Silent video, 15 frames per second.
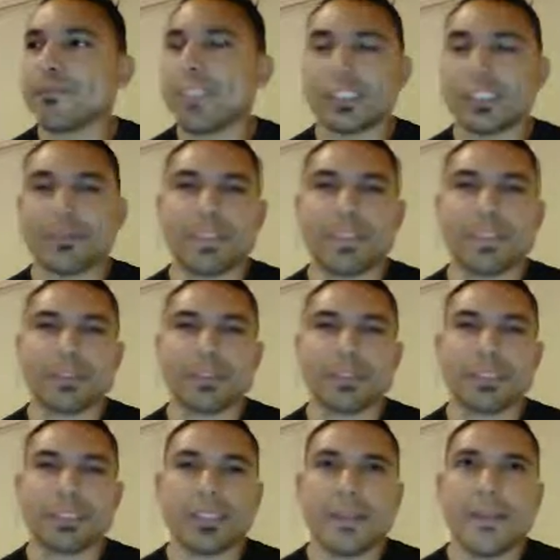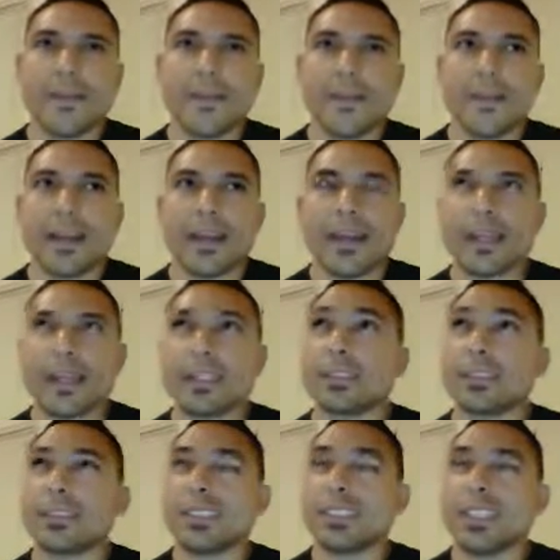experience
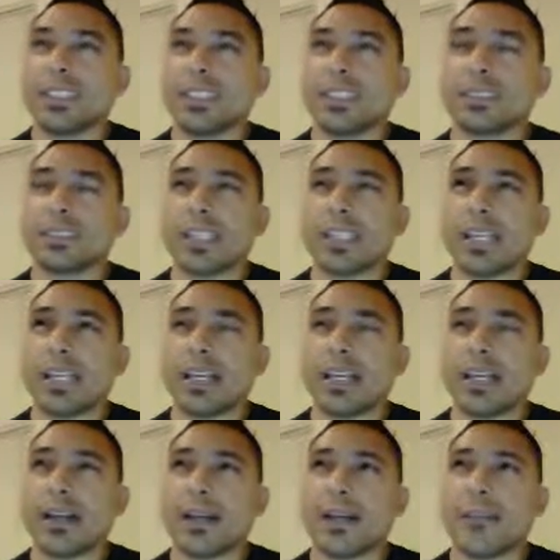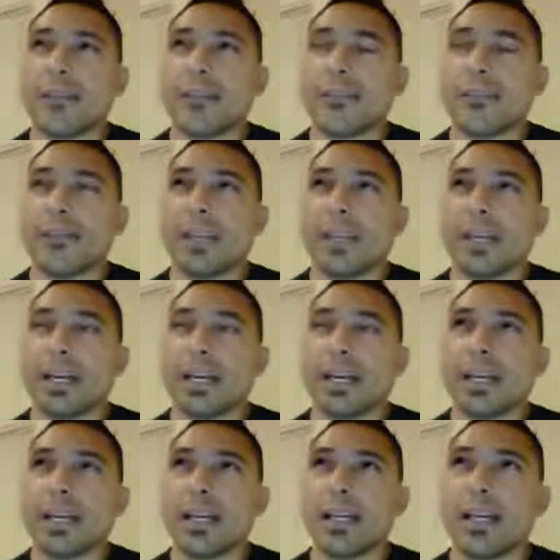since
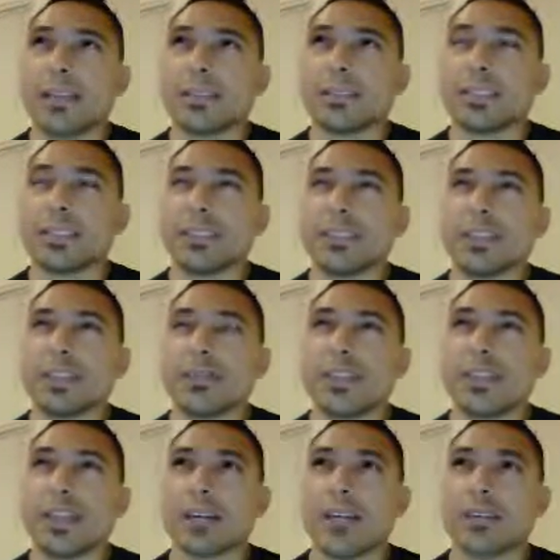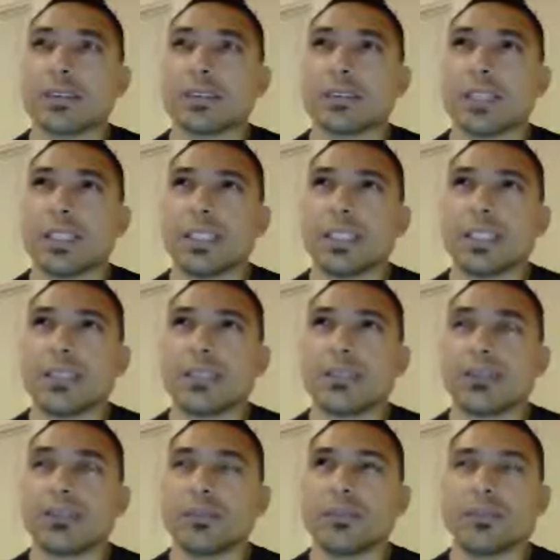
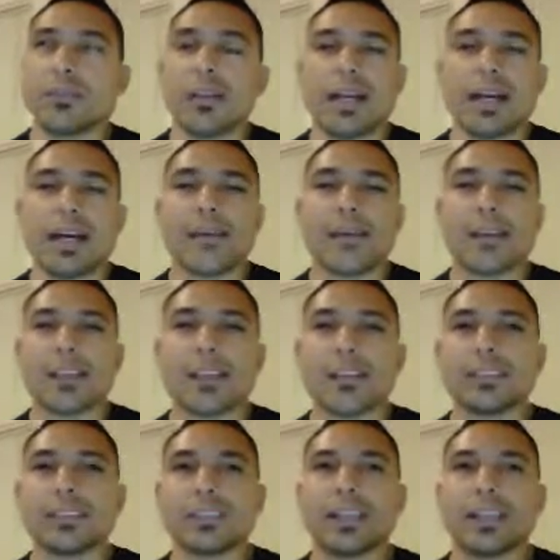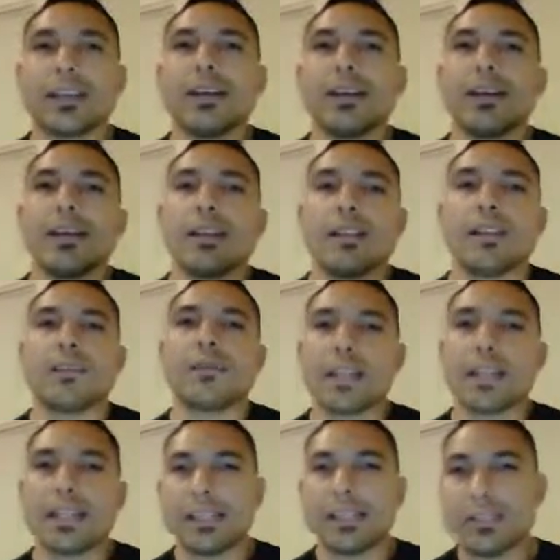2002. I've been using
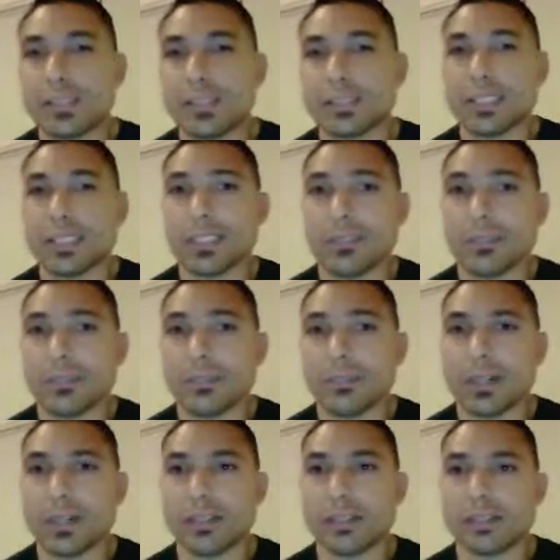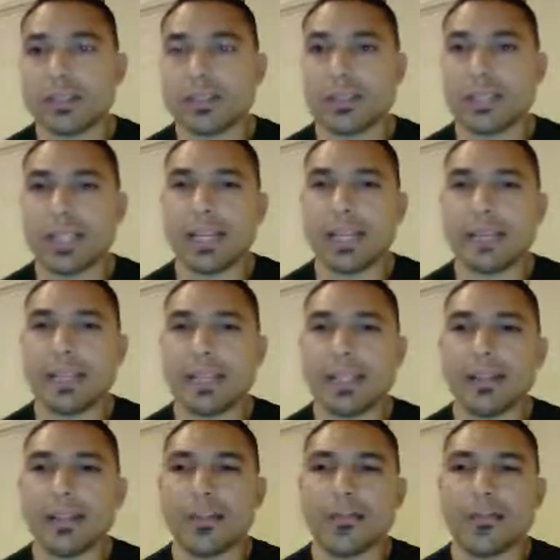different Hydroxycut products that
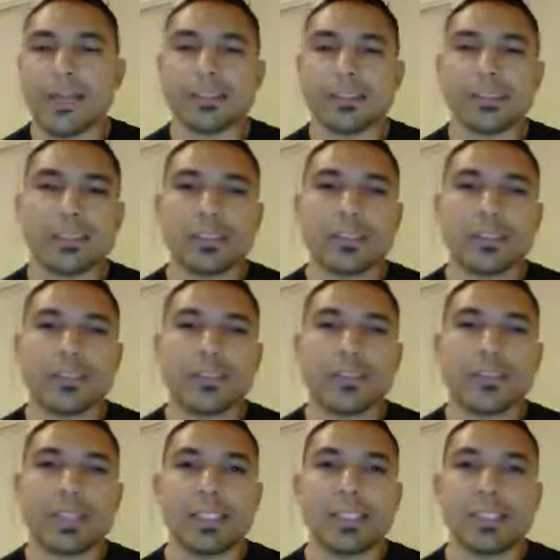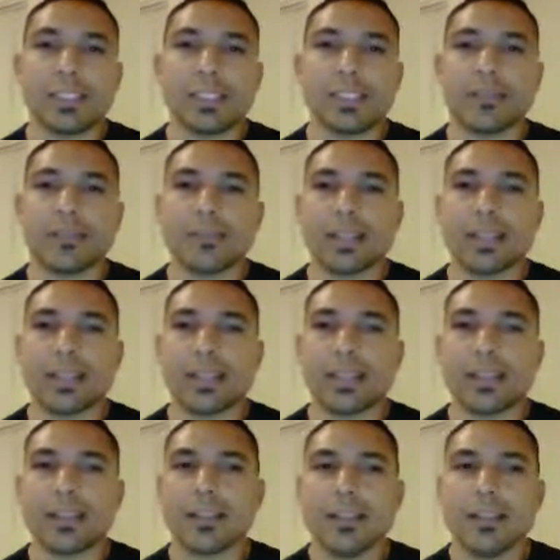Muscle has been releasing on the
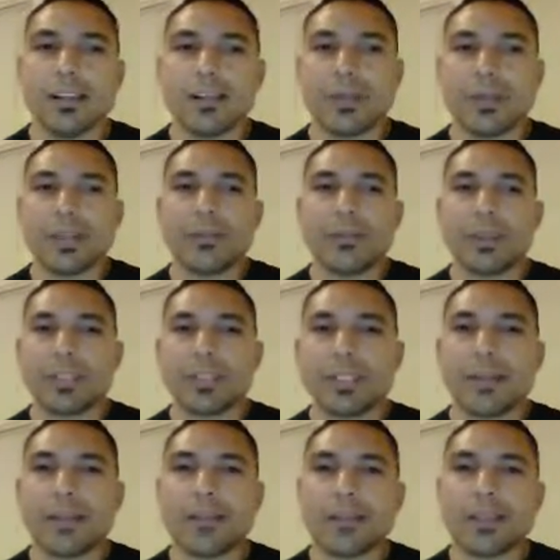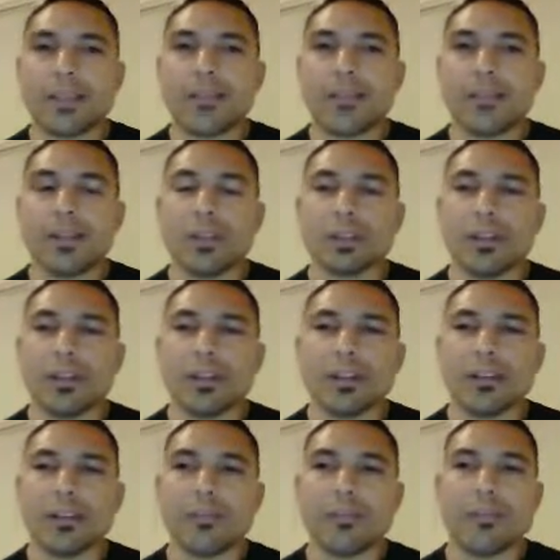market. Pretty much everything was
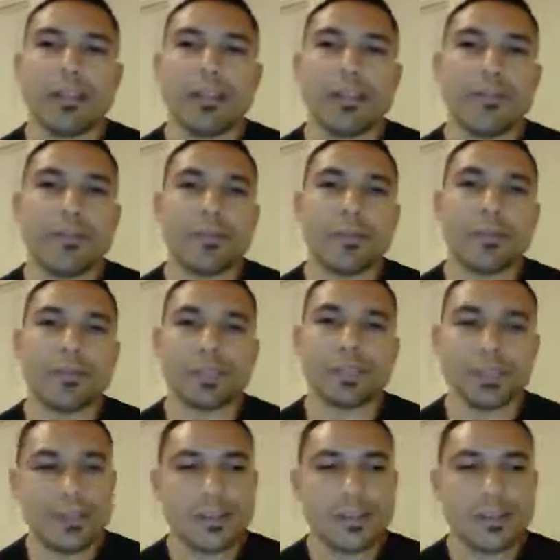on pill form,